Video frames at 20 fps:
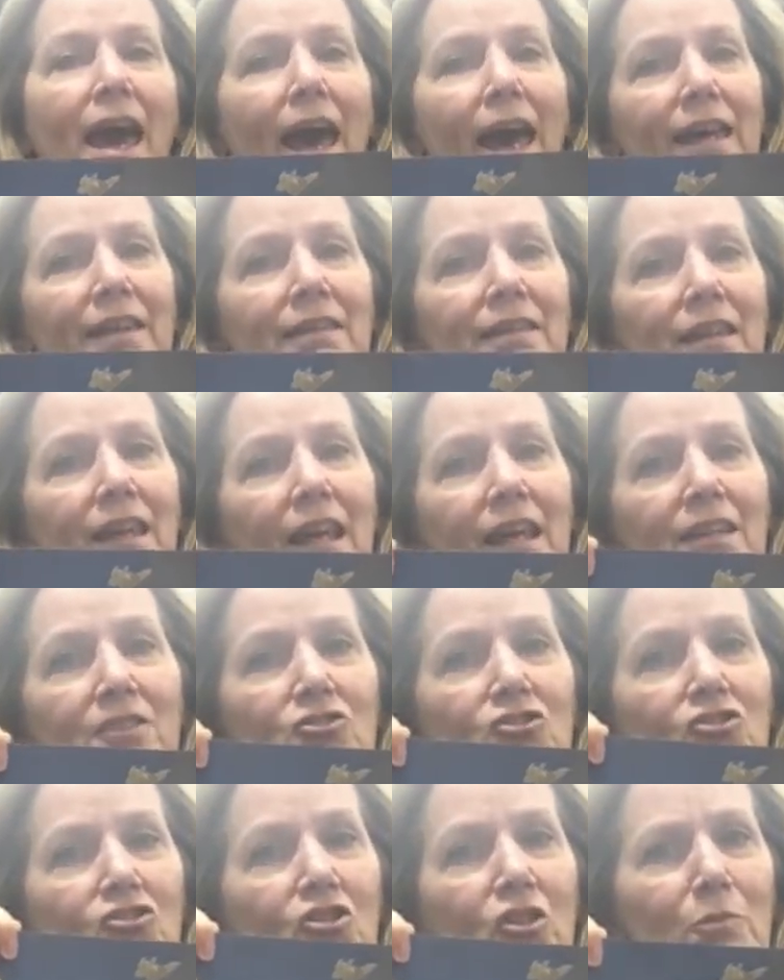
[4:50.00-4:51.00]
and
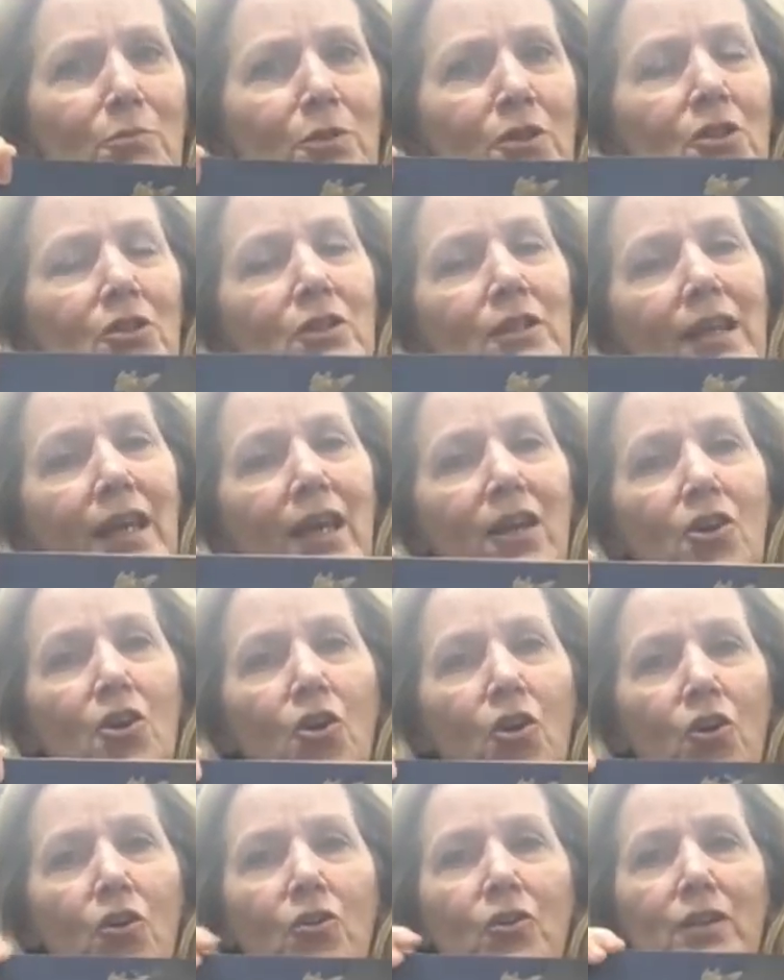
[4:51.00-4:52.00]
sheep could get
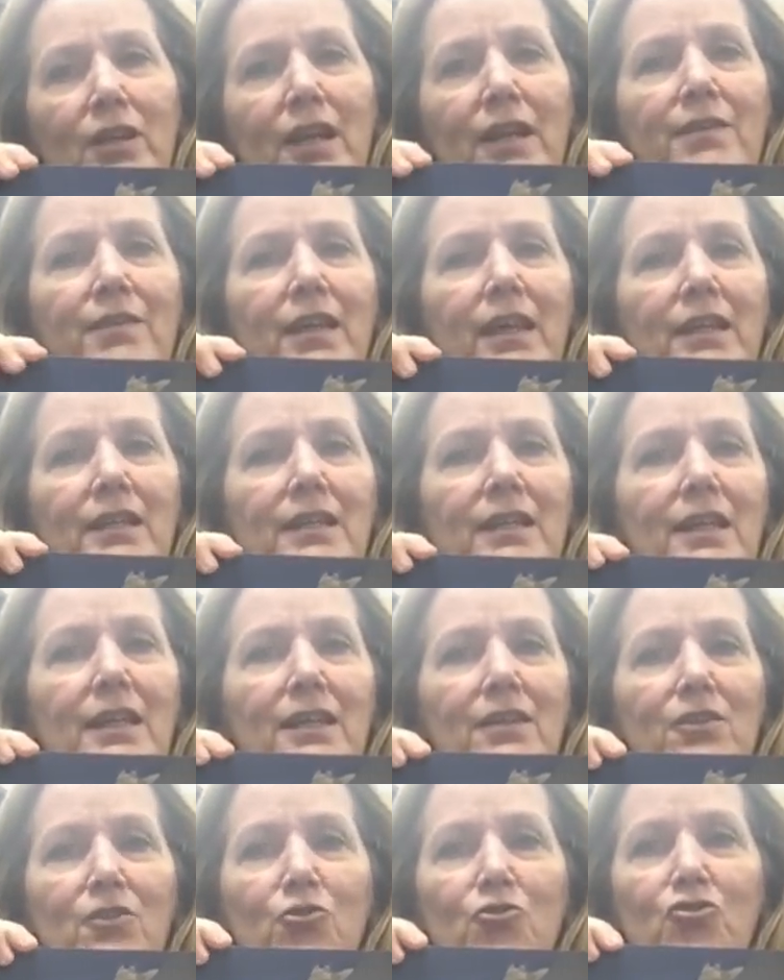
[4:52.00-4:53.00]
hurt and they
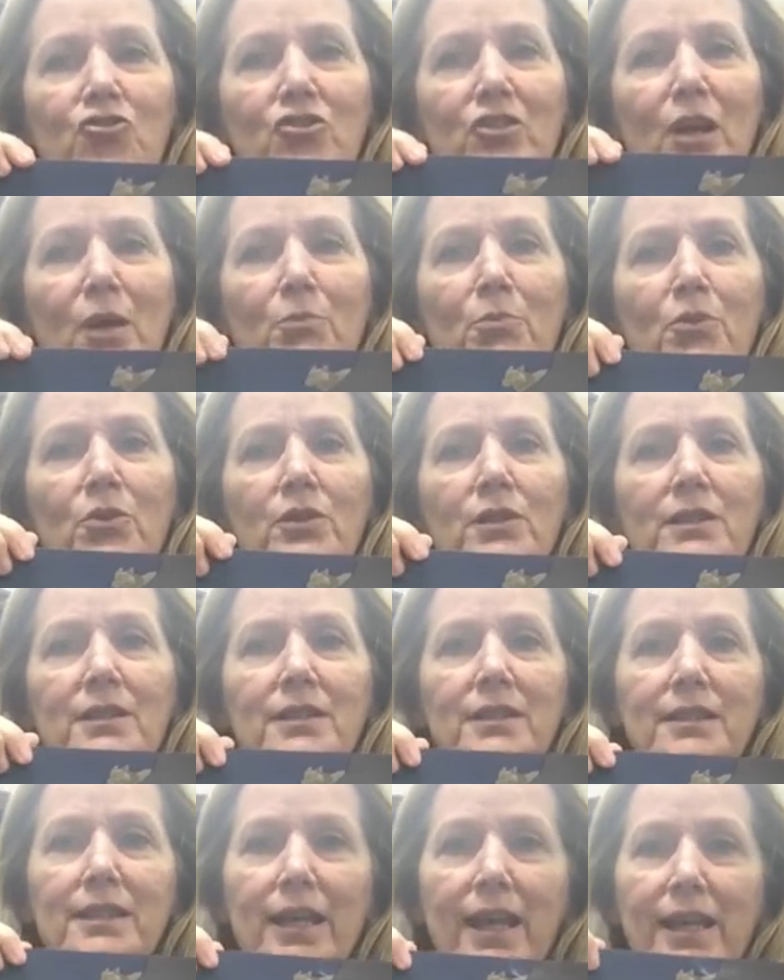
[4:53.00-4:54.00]
need their shepherd
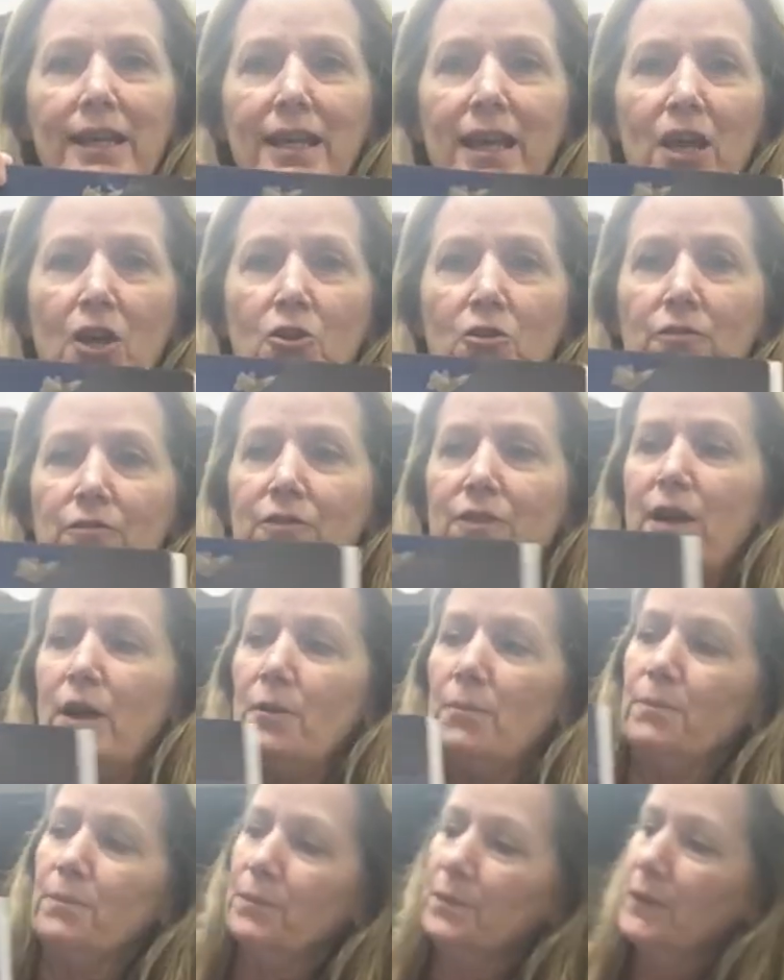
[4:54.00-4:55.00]
to take care of
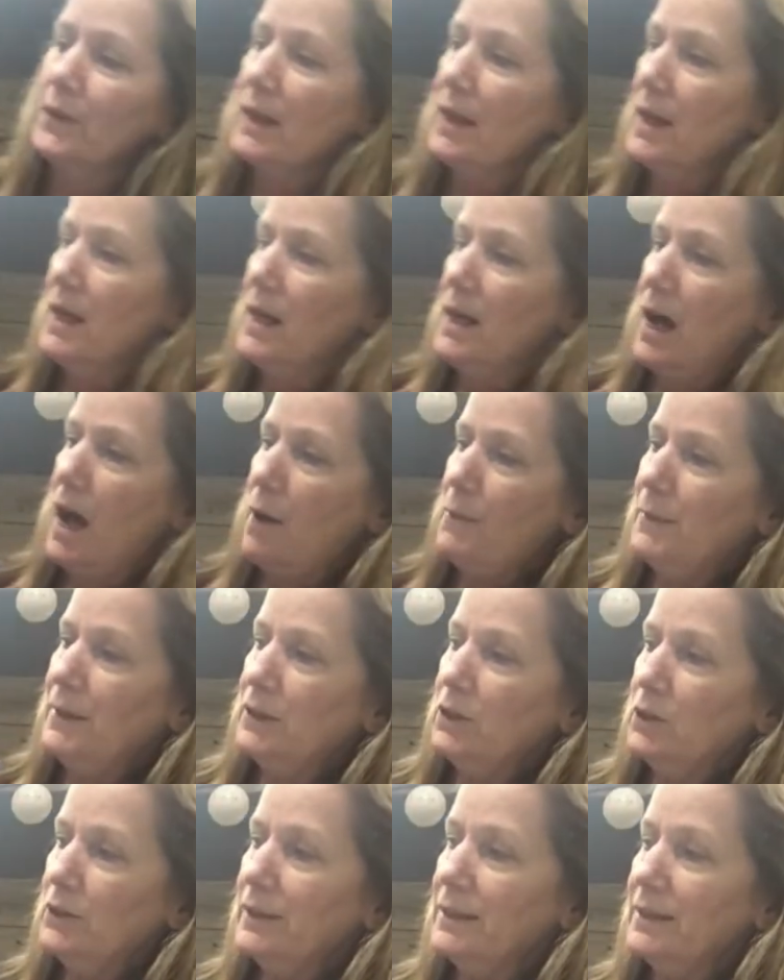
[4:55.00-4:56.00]
them. I
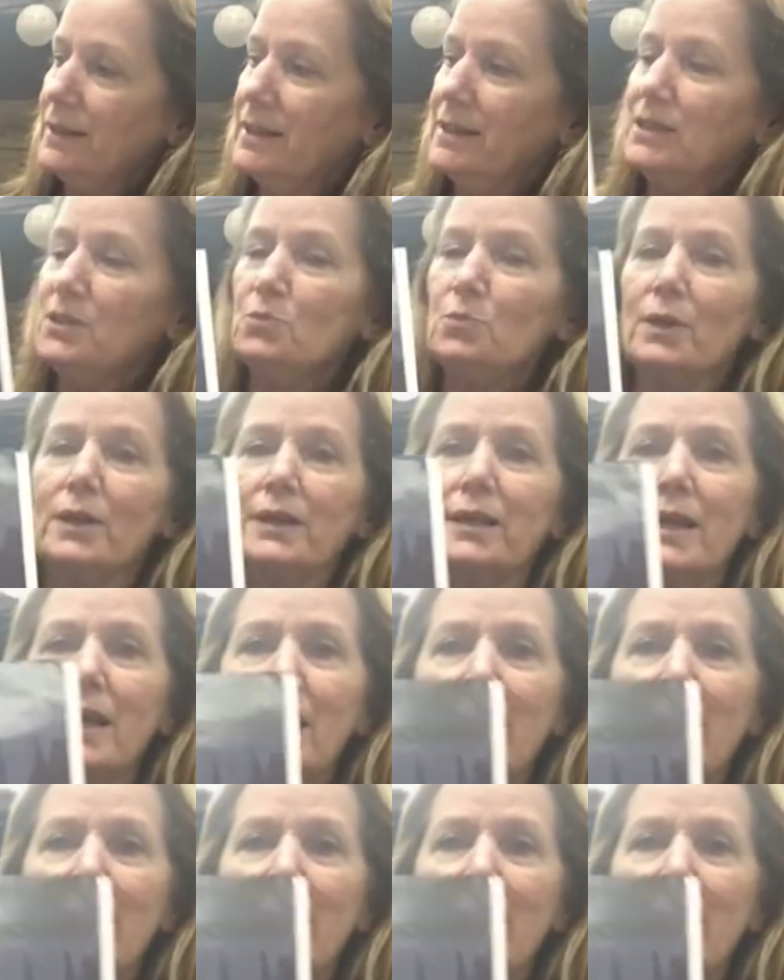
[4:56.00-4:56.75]
mean, look at this one.